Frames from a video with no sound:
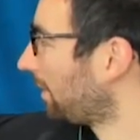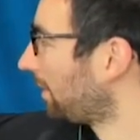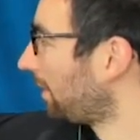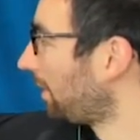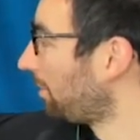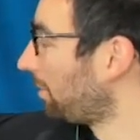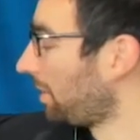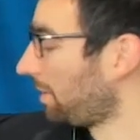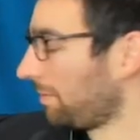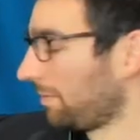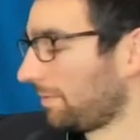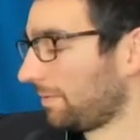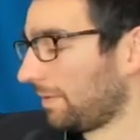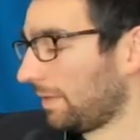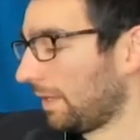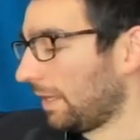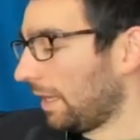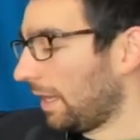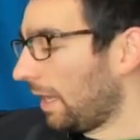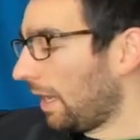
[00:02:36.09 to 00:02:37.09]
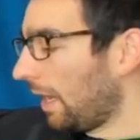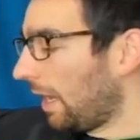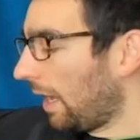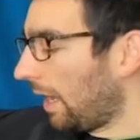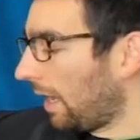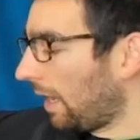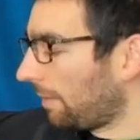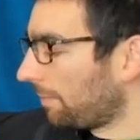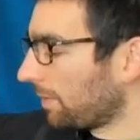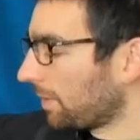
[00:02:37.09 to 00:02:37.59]
Oh,
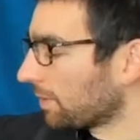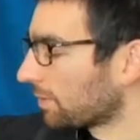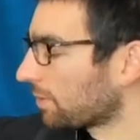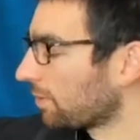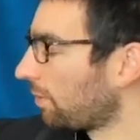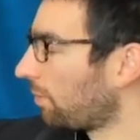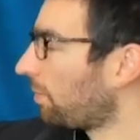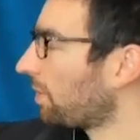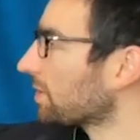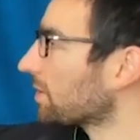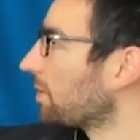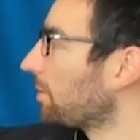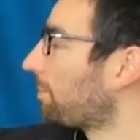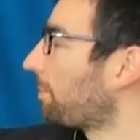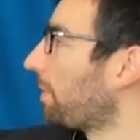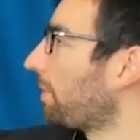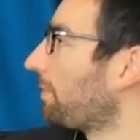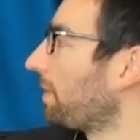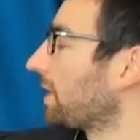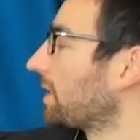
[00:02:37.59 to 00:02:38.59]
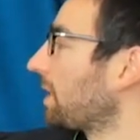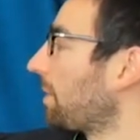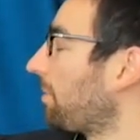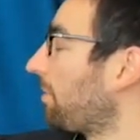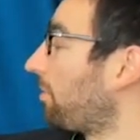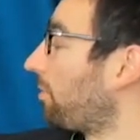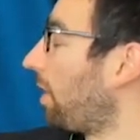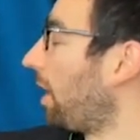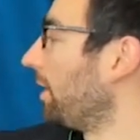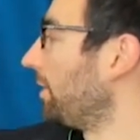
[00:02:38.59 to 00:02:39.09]
wow. So what's the perfect type
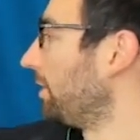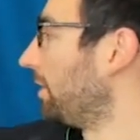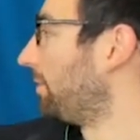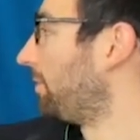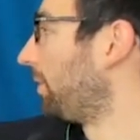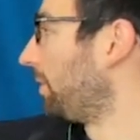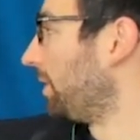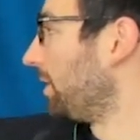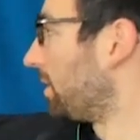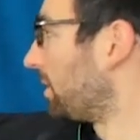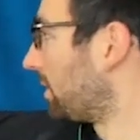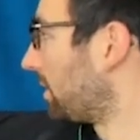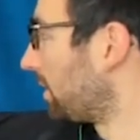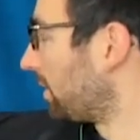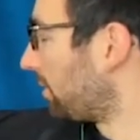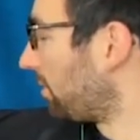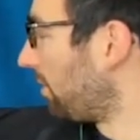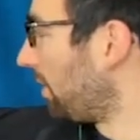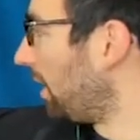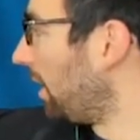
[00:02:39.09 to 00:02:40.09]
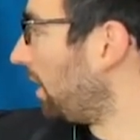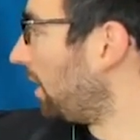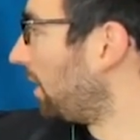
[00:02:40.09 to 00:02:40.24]
of rider for this trail?